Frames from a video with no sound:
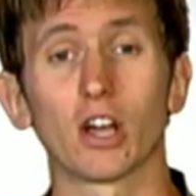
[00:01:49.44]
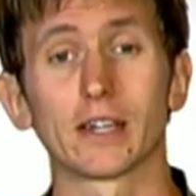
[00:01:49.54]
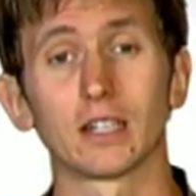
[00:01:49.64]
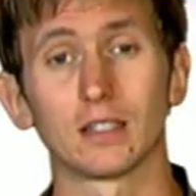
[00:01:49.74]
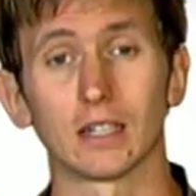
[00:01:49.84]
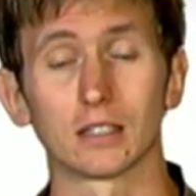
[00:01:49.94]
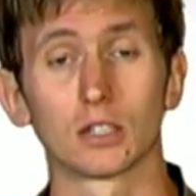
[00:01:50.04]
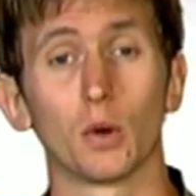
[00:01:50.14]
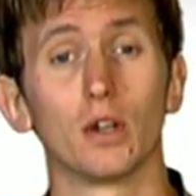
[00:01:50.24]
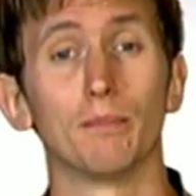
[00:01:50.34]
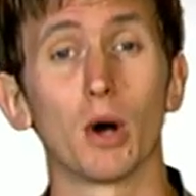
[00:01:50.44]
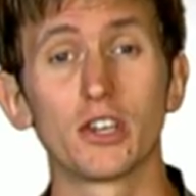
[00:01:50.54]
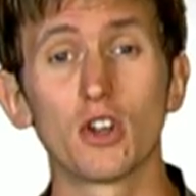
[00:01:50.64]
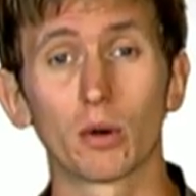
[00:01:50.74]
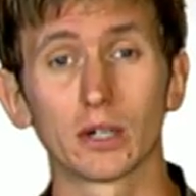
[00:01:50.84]
have likened it to a
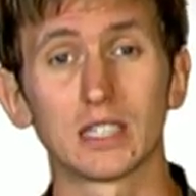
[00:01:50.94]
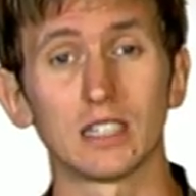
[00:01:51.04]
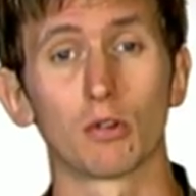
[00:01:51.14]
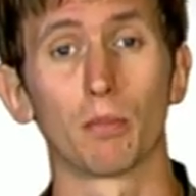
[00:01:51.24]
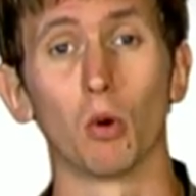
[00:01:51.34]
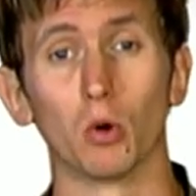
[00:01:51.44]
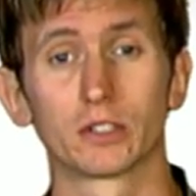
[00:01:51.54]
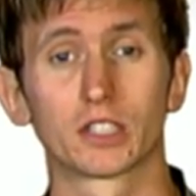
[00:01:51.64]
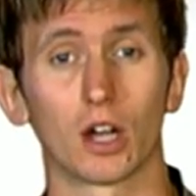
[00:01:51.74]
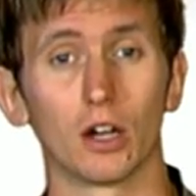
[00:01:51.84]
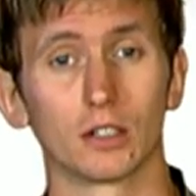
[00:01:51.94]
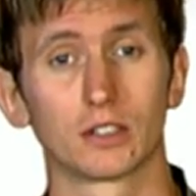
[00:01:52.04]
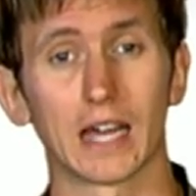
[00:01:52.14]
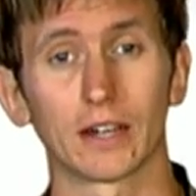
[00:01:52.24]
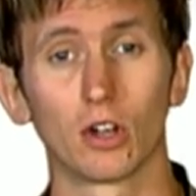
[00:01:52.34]
minority report
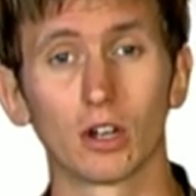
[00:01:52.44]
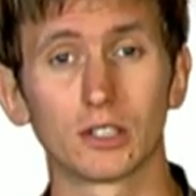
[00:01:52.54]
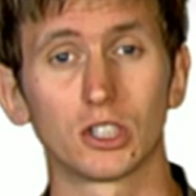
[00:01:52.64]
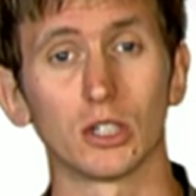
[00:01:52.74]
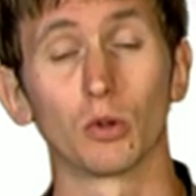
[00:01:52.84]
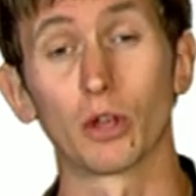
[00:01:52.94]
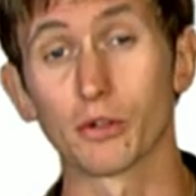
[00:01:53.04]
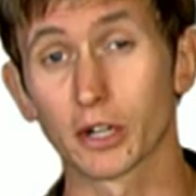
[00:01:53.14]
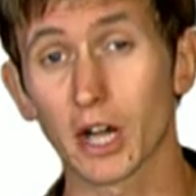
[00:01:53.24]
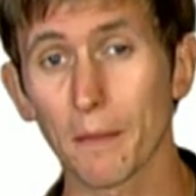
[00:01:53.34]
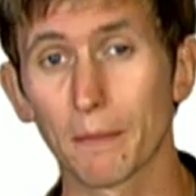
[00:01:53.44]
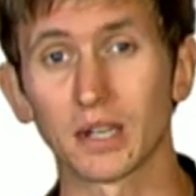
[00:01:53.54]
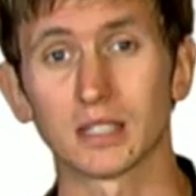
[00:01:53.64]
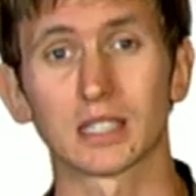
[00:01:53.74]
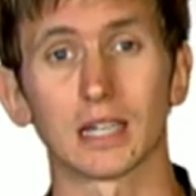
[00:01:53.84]
style technology, although the
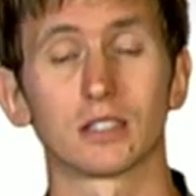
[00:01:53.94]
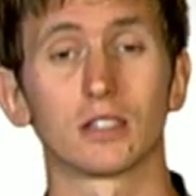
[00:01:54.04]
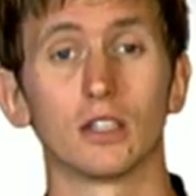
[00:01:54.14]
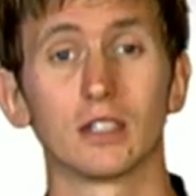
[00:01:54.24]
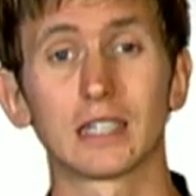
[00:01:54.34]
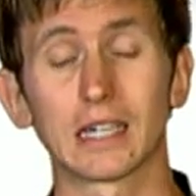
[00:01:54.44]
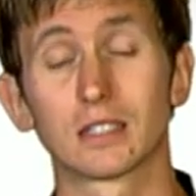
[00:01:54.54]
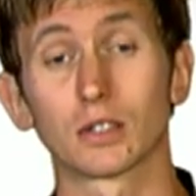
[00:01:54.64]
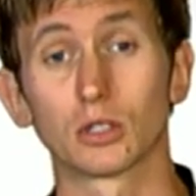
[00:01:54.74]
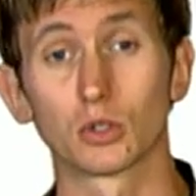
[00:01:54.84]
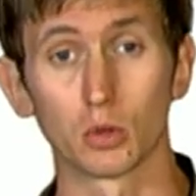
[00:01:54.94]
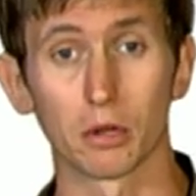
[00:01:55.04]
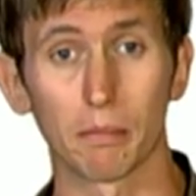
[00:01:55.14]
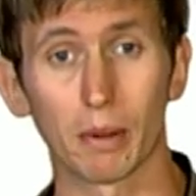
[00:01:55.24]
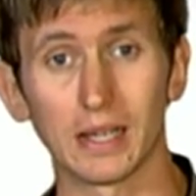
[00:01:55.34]
company says that the data is all
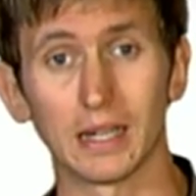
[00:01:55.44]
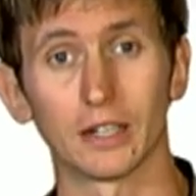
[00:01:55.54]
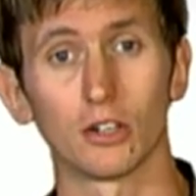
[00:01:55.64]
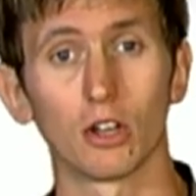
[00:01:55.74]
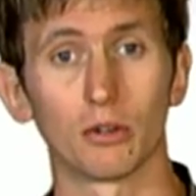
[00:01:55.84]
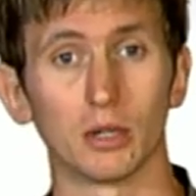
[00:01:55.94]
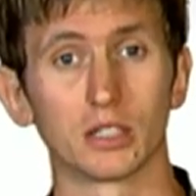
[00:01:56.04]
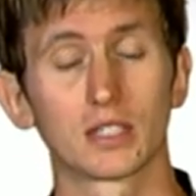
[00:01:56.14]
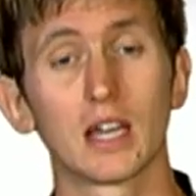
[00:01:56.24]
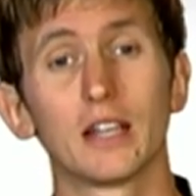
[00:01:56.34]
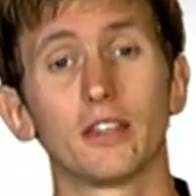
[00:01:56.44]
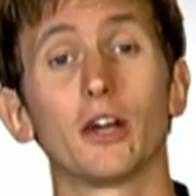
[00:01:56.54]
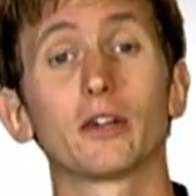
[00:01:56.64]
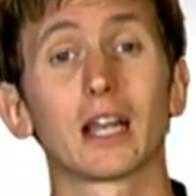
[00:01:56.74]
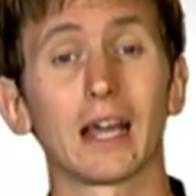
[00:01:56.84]
completely anonymous.
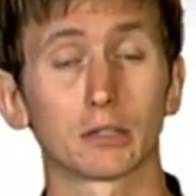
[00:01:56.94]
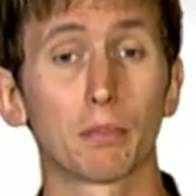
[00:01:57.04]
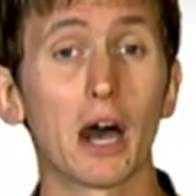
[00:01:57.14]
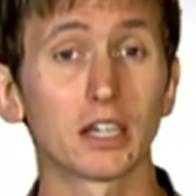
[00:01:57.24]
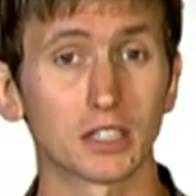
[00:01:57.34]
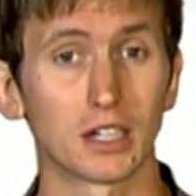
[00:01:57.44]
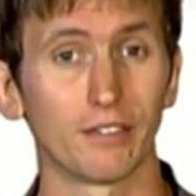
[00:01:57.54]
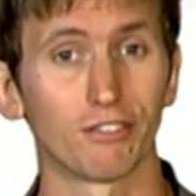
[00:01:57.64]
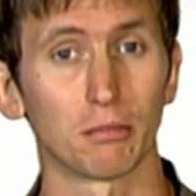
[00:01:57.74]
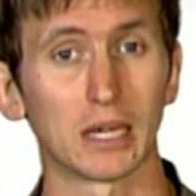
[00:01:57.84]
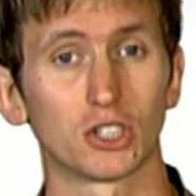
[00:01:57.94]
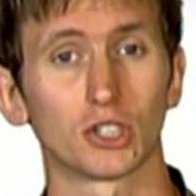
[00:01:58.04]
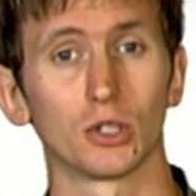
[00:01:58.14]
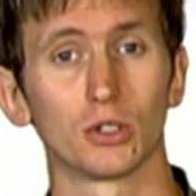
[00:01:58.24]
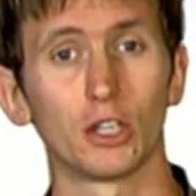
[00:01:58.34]
They don't collect personal
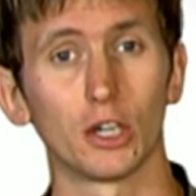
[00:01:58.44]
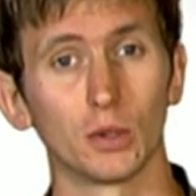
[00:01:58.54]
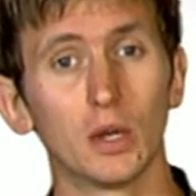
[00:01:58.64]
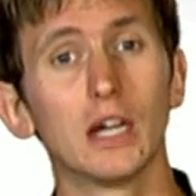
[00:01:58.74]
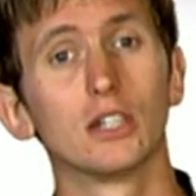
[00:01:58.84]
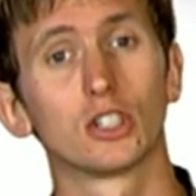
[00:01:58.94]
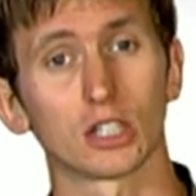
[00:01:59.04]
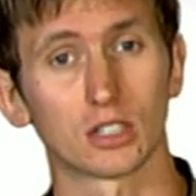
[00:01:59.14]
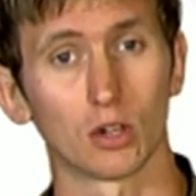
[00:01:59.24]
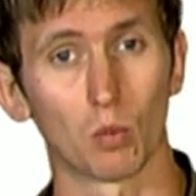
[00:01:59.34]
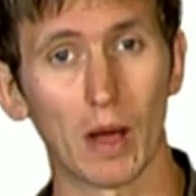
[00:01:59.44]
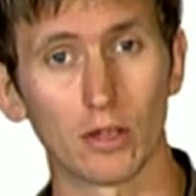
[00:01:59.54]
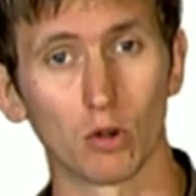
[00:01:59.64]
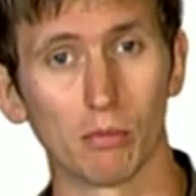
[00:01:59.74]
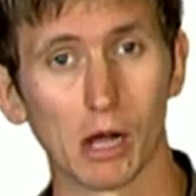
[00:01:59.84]
information on you, just on
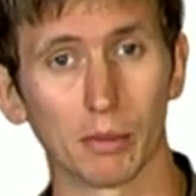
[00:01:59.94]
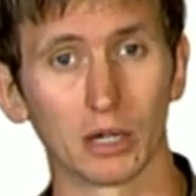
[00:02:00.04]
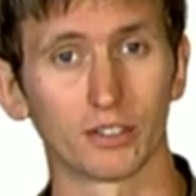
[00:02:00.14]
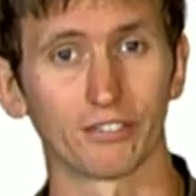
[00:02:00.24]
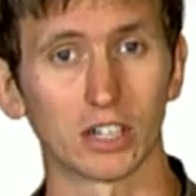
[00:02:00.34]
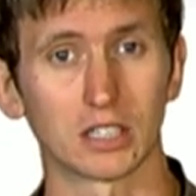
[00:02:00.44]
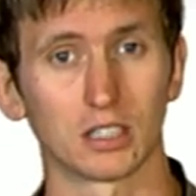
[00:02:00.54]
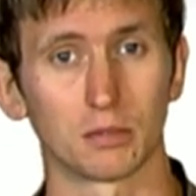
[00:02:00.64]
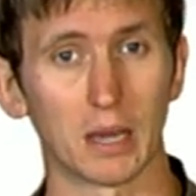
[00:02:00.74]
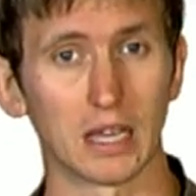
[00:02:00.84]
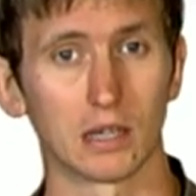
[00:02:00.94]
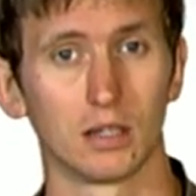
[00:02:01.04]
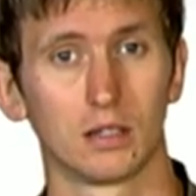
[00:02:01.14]
where your mobile device has been.